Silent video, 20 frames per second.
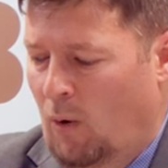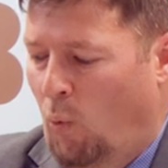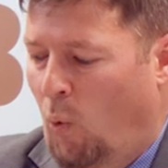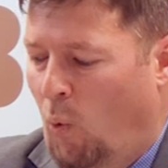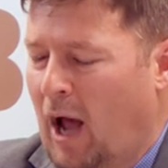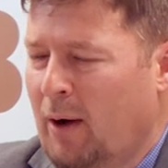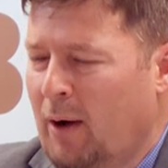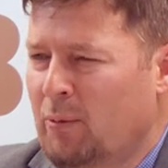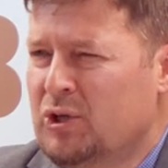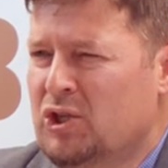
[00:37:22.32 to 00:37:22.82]

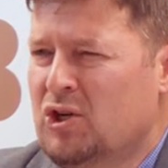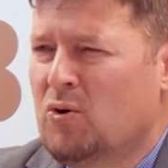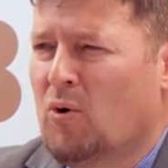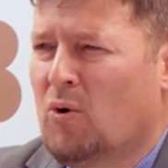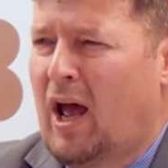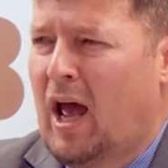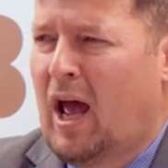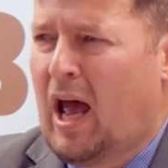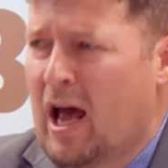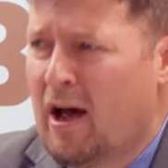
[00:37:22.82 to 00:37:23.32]
Why would you
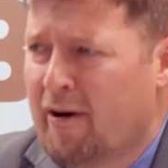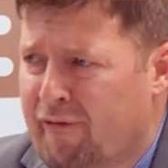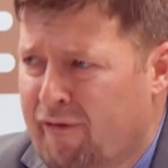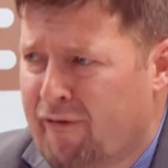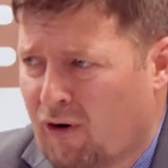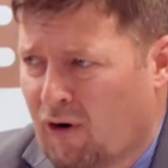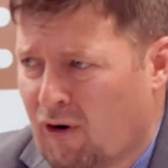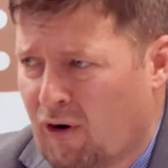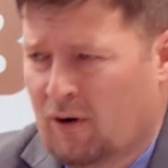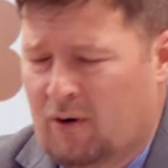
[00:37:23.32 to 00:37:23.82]

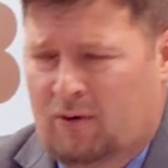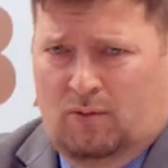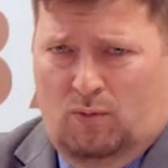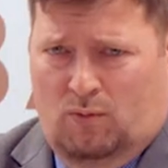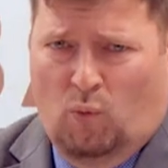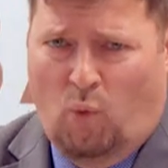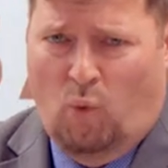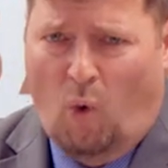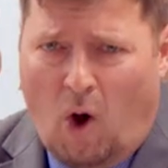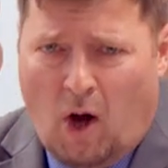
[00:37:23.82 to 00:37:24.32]
ever
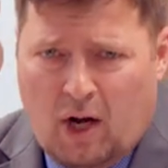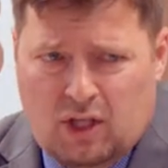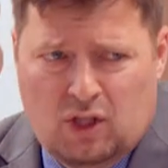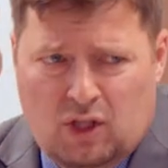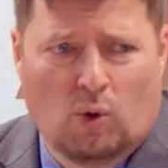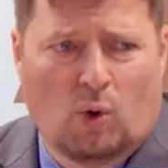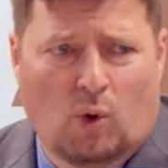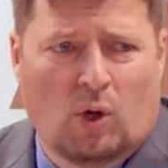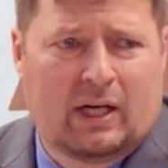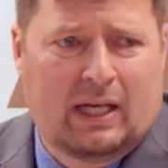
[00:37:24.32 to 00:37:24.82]
want
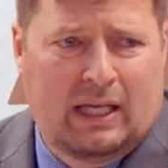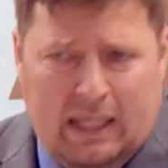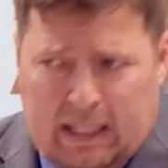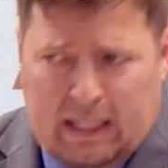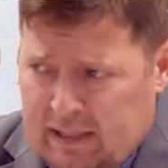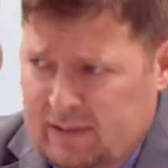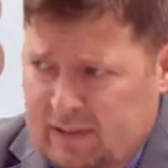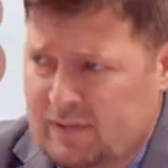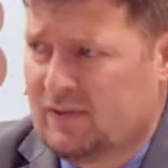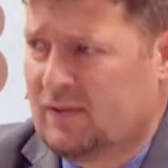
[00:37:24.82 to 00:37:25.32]
your
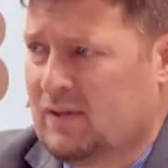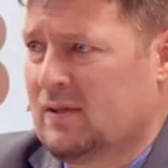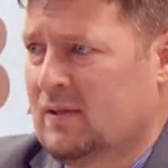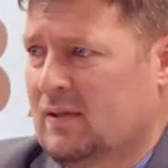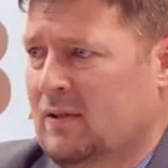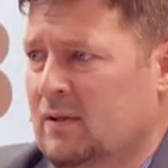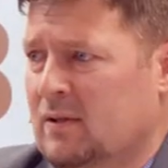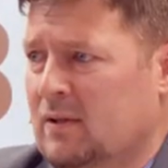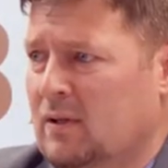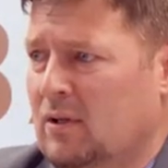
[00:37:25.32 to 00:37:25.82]

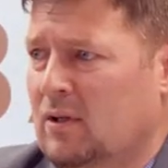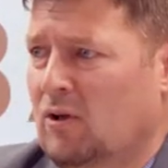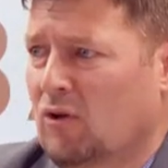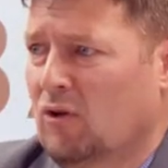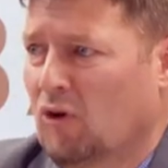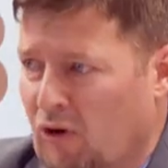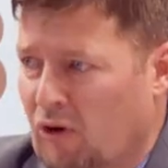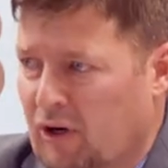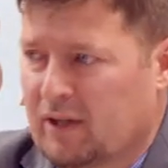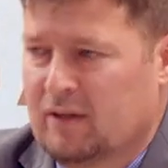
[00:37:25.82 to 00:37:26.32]
kids
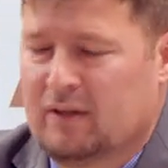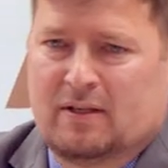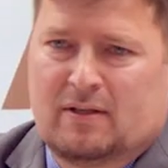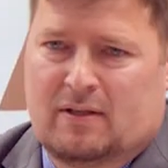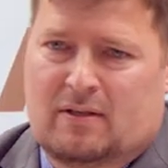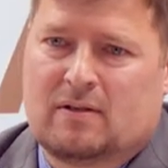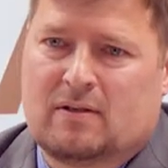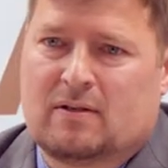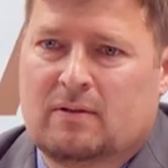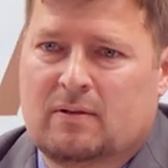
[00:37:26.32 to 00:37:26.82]
learning
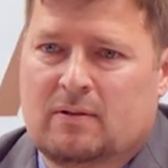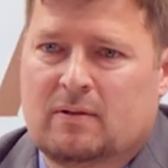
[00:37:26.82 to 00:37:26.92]
this?